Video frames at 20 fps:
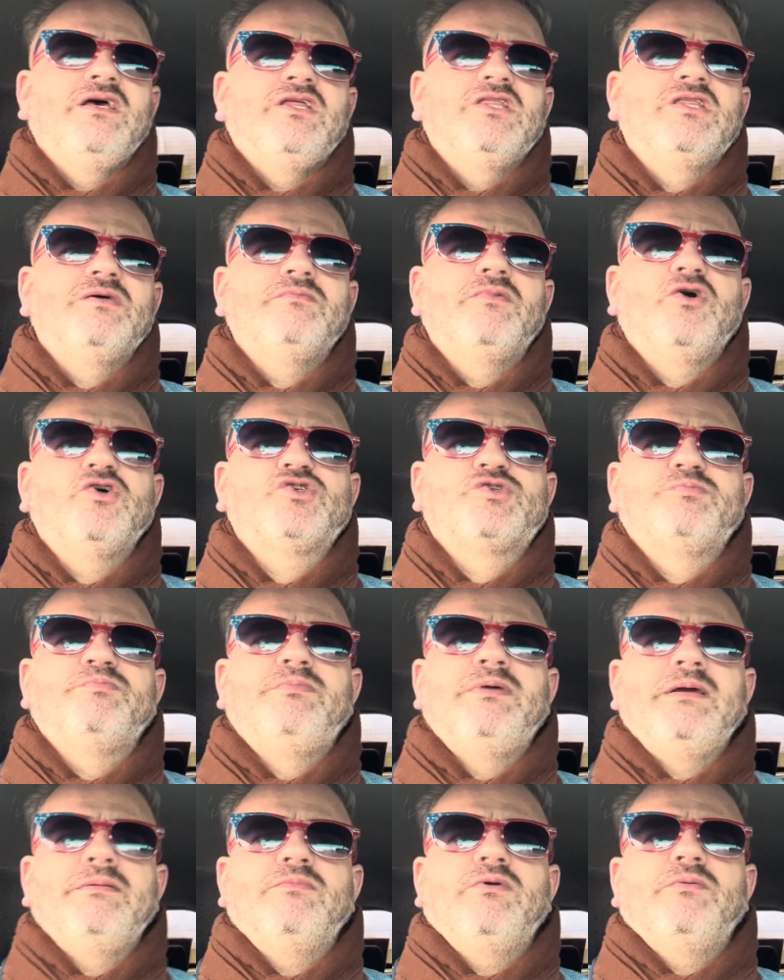the most
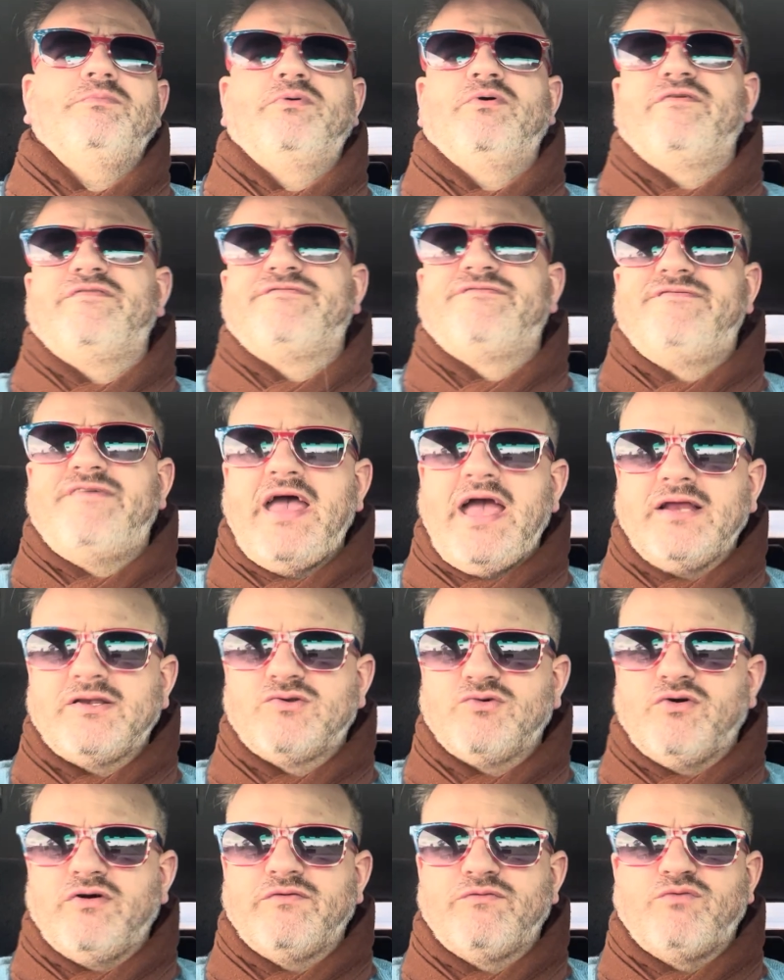memorable
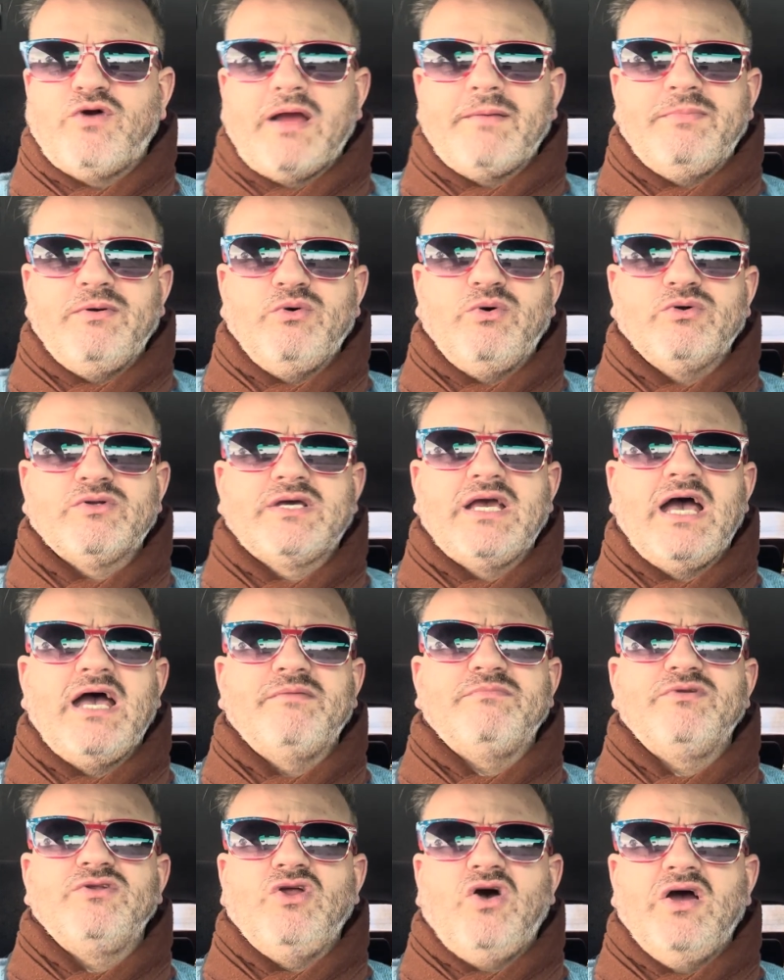factor of Rugby World
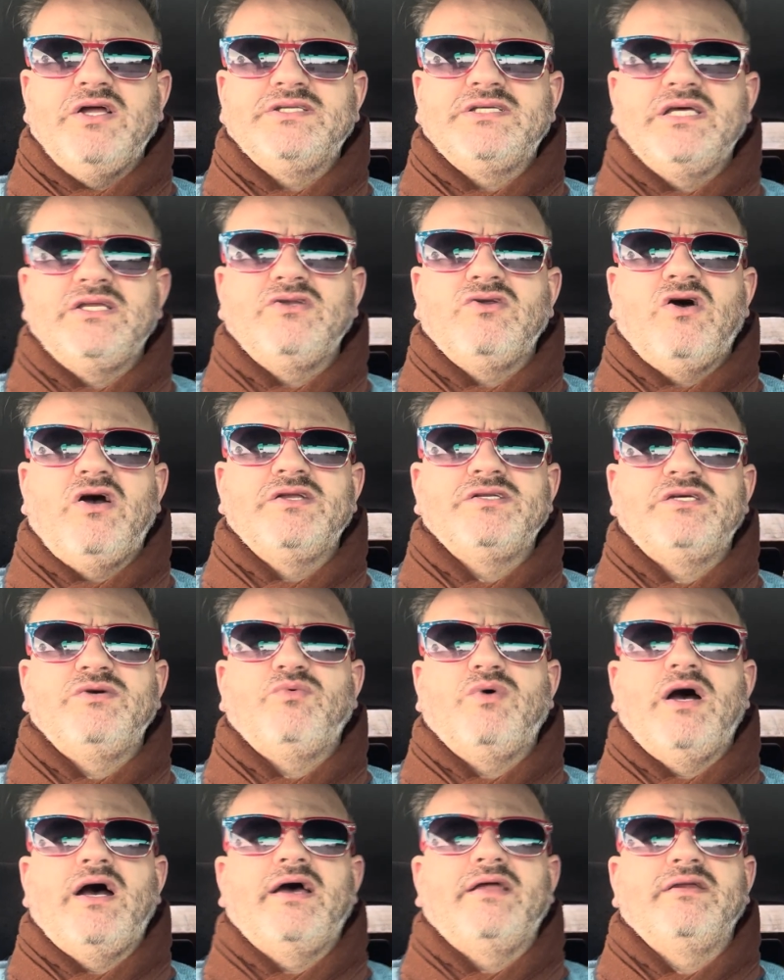Cup
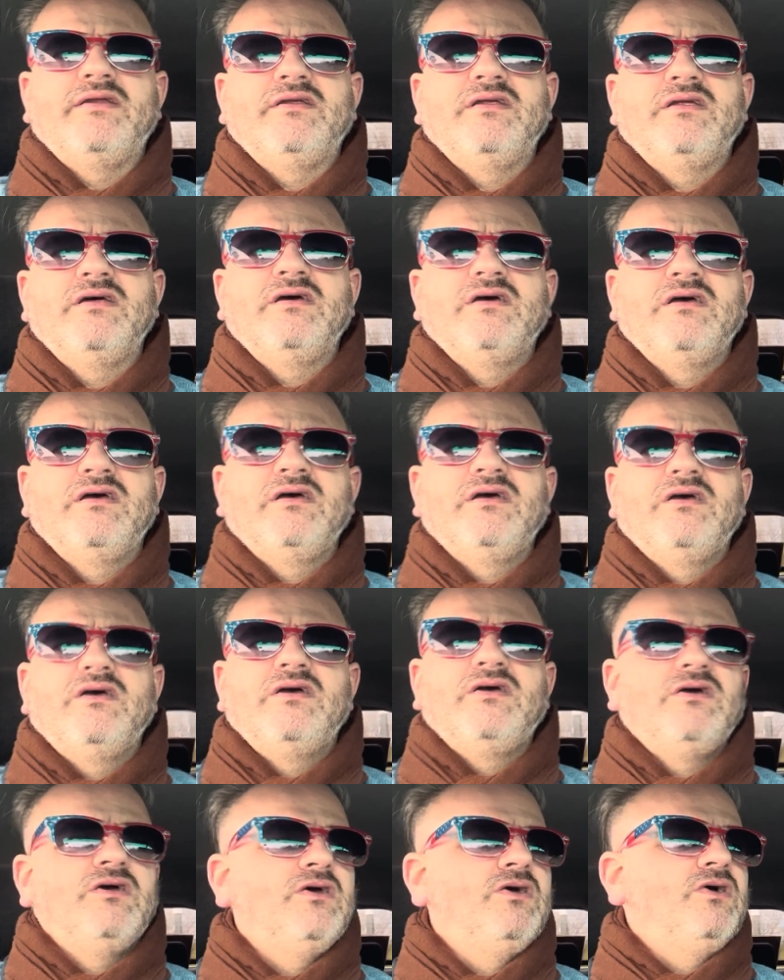
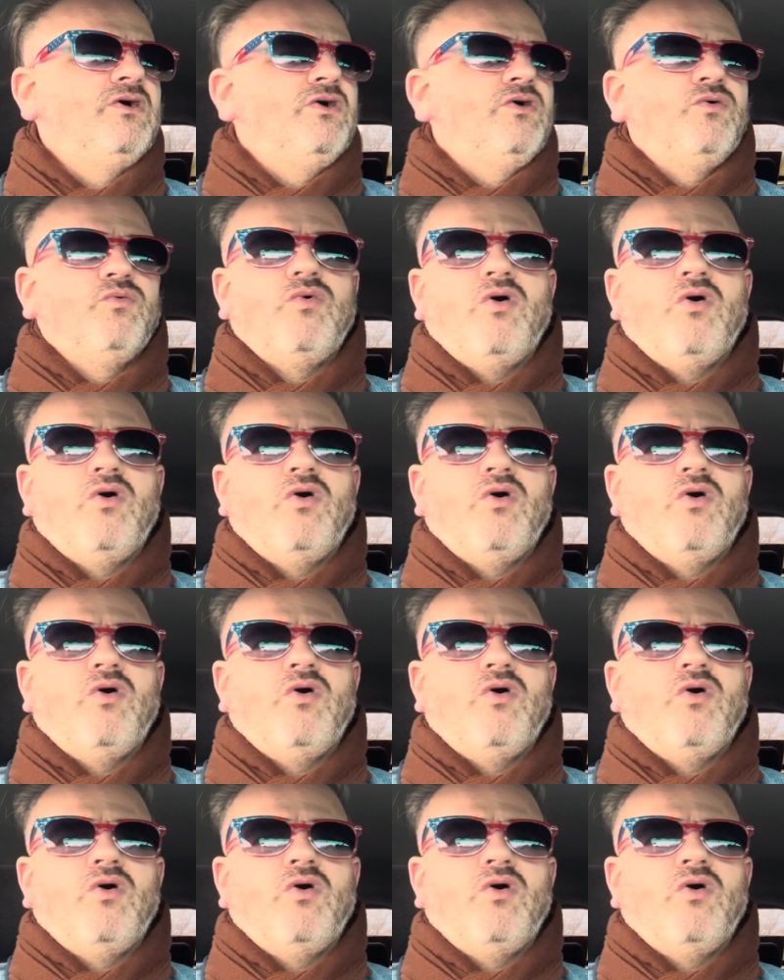1991